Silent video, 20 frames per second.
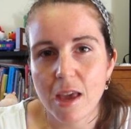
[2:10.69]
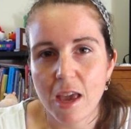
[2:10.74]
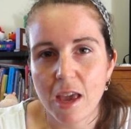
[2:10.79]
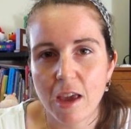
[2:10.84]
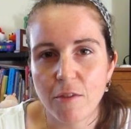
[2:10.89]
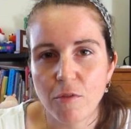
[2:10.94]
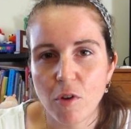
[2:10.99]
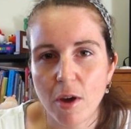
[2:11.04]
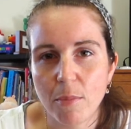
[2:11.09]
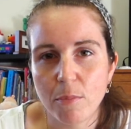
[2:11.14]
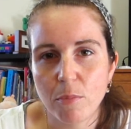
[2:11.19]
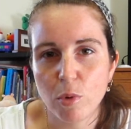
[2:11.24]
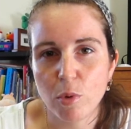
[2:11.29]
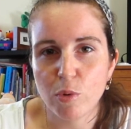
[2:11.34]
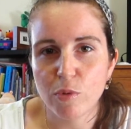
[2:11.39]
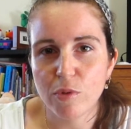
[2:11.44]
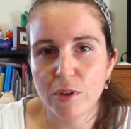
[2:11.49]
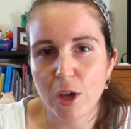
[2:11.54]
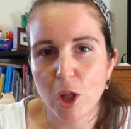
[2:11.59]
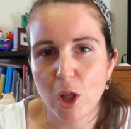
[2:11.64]
If I'm
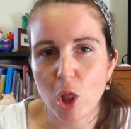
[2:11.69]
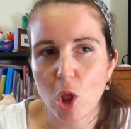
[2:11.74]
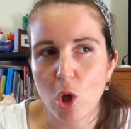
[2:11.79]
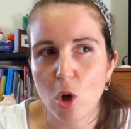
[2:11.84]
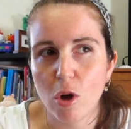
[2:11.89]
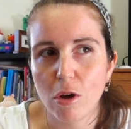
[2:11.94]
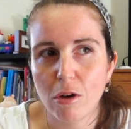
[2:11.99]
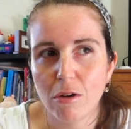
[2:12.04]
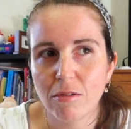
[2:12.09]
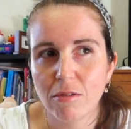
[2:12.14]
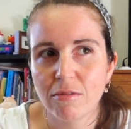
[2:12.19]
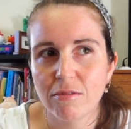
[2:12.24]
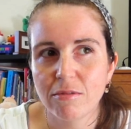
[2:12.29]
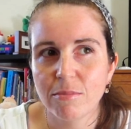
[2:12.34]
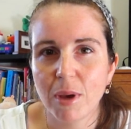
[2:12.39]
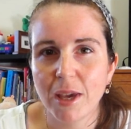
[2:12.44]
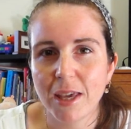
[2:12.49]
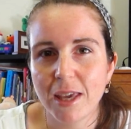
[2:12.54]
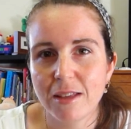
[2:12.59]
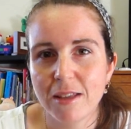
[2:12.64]
moving along,
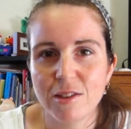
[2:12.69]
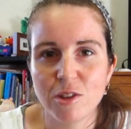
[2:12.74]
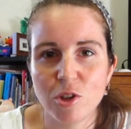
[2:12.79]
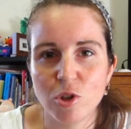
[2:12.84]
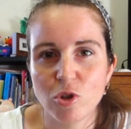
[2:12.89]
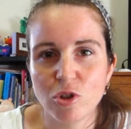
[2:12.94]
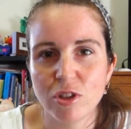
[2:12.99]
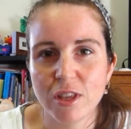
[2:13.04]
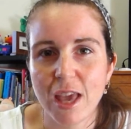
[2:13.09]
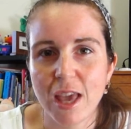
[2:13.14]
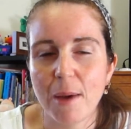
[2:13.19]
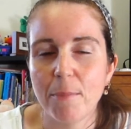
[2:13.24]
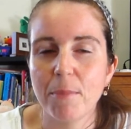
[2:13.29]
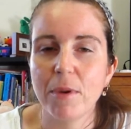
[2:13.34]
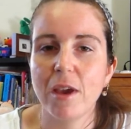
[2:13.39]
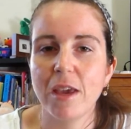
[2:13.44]
my kids are usually happy.